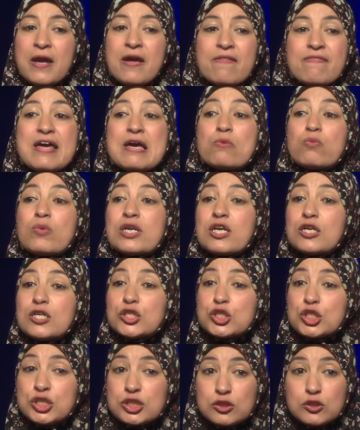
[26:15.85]
then when our
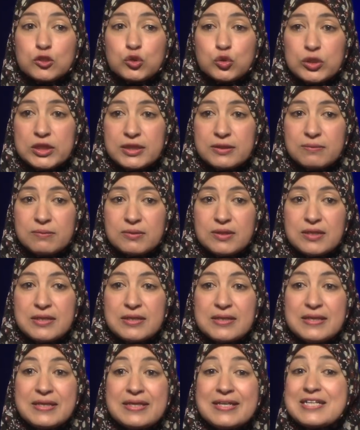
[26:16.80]
children
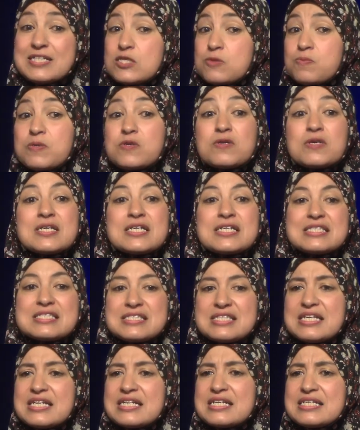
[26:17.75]
experience
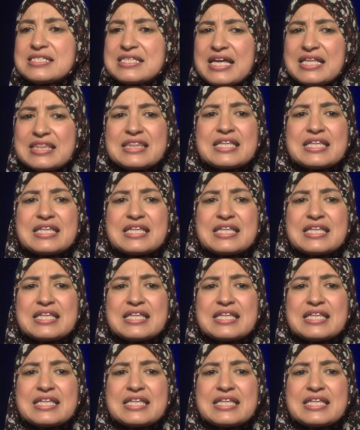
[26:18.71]
things that